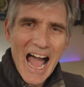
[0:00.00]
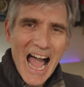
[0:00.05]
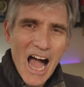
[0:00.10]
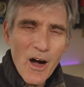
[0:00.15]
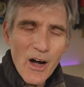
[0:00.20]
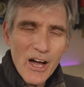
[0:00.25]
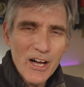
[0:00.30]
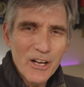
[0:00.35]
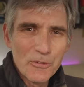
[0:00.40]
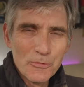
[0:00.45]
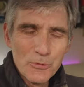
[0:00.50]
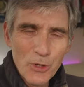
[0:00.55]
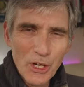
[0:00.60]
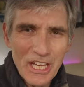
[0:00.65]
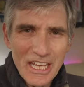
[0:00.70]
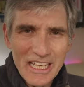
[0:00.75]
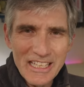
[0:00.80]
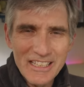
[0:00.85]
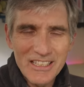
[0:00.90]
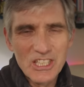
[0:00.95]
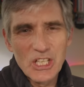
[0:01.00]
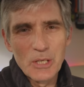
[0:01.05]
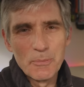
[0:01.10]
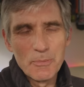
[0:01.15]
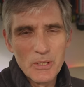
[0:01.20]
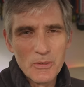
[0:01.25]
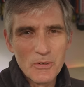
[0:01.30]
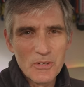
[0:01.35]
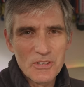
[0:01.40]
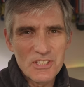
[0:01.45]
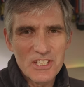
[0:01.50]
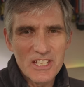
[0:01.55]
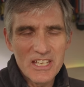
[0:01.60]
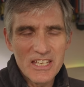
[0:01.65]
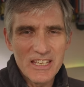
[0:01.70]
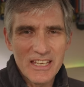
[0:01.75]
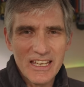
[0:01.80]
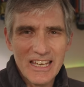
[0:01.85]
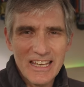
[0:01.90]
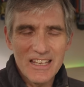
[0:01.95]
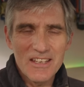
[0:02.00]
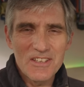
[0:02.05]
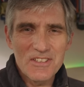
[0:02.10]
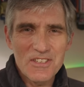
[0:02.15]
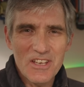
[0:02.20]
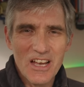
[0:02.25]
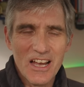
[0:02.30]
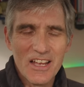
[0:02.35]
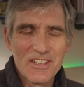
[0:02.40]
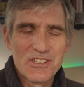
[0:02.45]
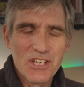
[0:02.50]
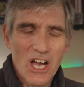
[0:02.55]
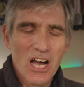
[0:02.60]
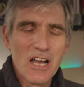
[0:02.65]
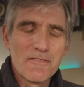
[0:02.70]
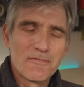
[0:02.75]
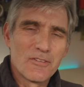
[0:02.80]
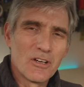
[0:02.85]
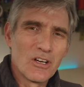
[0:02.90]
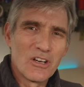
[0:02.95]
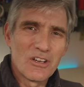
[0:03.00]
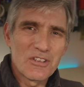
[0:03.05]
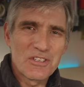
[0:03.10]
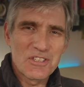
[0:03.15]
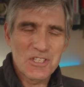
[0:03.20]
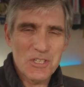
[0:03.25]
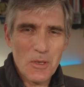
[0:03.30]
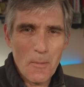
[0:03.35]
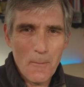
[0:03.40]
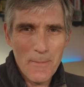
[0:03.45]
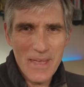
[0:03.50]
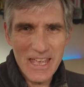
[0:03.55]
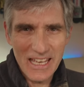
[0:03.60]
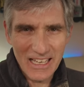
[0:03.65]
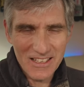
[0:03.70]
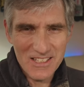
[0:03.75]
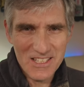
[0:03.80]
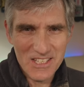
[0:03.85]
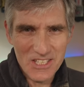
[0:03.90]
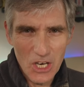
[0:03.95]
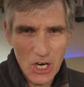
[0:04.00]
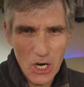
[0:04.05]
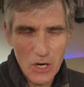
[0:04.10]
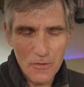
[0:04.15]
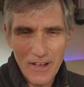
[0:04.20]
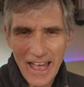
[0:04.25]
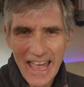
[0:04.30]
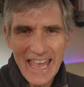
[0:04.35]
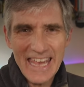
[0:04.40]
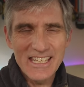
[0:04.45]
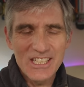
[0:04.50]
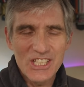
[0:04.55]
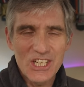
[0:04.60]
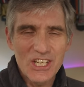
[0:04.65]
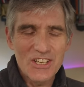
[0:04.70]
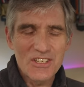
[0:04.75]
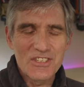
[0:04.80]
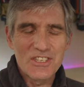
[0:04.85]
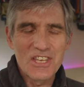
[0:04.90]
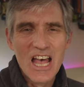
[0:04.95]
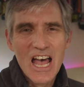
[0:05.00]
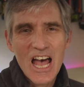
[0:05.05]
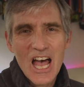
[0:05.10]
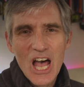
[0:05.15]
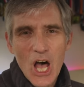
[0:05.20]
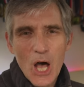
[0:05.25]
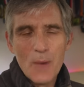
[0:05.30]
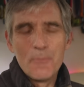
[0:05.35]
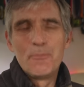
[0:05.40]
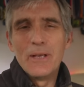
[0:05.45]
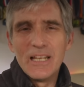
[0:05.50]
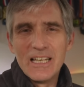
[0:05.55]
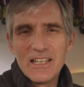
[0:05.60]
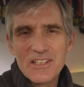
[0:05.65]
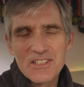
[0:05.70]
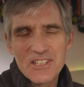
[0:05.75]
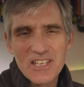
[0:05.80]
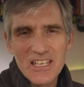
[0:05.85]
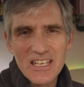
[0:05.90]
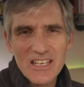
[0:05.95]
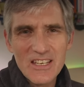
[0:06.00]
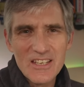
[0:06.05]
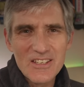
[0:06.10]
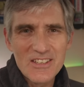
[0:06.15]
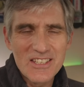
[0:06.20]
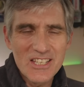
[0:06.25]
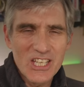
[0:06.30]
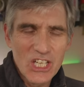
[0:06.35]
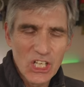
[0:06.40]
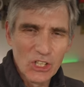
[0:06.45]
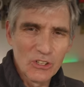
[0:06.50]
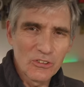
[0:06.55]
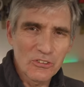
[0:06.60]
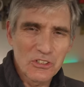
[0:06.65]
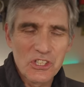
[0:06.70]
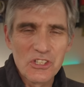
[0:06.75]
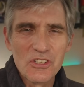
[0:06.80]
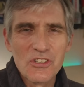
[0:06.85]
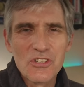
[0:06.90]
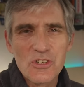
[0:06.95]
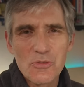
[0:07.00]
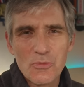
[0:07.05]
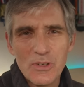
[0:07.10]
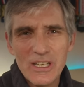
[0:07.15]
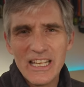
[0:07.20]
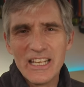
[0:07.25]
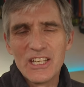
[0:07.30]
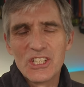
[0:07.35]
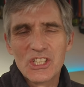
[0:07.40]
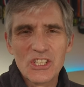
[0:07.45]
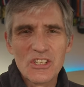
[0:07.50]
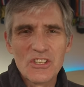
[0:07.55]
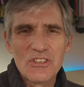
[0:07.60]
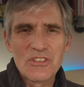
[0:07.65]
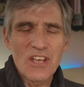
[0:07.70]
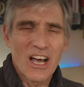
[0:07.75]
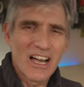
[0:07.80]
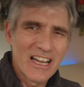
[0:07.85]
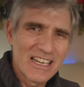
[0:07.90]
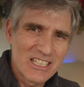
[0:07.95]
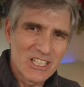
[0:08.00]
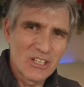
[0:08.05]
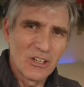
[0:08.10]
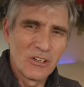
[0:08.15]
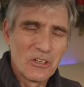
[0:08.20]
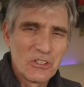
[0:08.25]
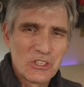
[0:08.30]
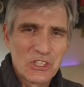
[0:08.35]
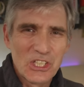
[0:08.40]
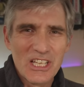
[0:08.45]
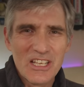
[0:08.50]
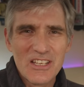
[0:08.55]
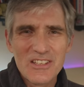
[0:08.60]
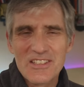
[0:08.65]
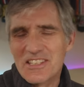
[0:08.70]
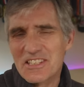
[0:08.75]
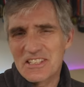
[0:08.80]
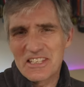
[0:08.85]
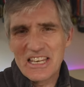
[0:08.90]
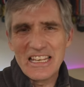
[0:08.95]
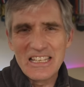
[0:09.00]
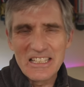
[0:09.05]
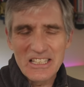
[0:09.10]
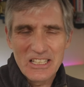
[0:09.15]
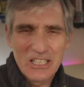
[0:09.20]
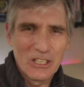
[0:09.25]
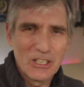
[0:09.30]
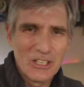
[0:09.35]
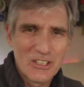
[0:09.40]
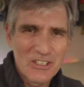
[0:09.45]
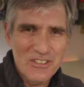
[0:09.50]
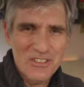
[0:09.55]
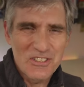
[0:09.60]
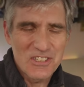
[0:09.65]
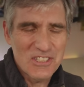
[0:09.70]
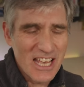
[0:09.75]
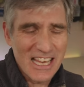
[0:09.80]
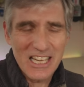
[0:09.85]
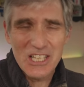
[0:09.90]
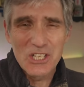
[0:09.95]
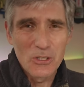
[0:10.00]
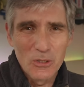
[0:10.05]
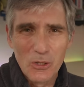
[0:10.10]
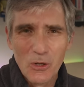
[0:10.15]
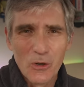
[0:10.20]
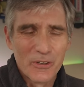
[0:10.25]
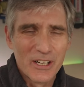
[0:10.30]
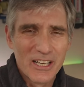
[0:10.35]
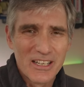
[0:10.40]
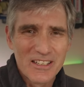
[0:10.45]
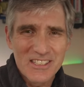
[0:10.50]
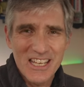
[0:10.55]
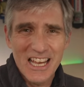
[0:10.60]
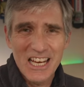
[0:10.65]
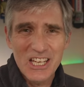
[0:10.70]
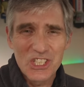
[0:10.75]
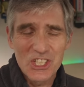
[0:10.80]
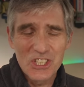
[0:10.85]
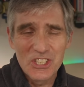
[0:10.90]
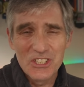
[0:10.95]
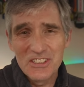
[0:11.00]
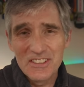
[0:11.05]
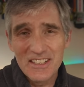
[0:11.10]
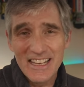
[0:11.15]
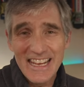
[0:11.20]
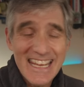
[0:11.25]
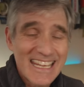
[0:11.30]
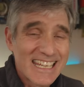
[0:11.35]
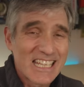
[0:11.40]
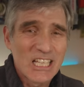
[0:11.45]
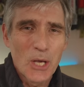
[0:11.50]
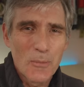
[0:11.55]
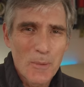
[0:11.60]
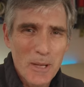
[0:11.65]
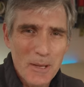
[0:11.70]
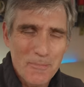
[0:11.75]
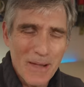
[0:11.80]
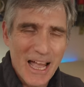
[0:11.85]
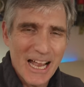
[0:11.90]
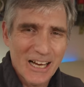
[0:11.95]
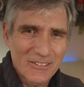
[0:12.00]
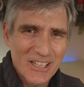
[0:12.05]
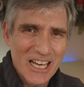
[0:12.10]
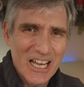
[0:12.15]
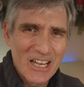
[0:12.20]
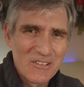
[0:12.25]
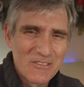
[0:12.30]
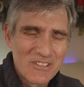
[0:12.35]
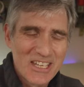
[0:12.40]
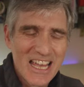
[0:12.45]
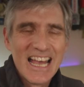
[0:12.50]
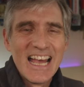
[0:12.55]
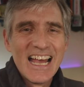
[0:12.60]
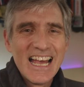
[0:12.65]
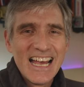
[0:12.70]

Our running community is a diverse mix of ages, abilities, cultures, religions, ideologies, skin colours, sexual orientation, economic background,